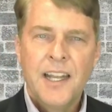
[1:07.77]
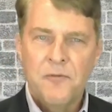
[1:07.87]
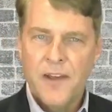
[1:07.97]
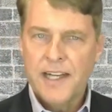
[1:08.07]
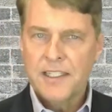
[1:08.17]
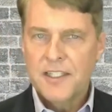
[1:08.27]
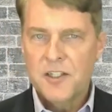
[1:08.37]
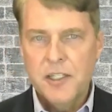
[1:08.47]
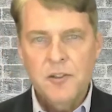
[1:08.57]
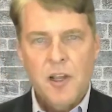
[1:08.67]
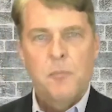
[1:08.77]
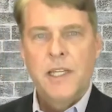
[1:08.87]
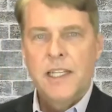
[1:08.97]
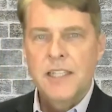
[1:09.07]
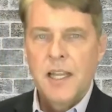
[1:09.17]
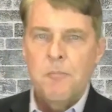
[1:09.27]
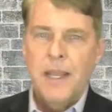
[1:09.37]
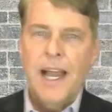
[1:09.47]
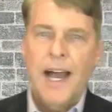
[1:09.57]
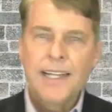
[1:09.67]
In fact, steel companies
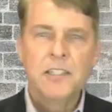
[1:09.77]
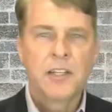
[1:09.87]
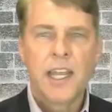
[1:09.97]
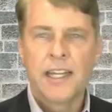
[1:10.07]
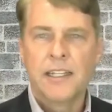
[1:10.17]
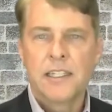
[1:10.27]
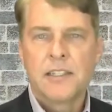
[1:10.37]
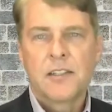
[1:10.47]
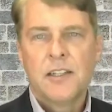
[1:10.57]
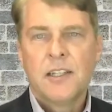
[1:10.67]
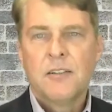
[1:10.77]
make ideal candidates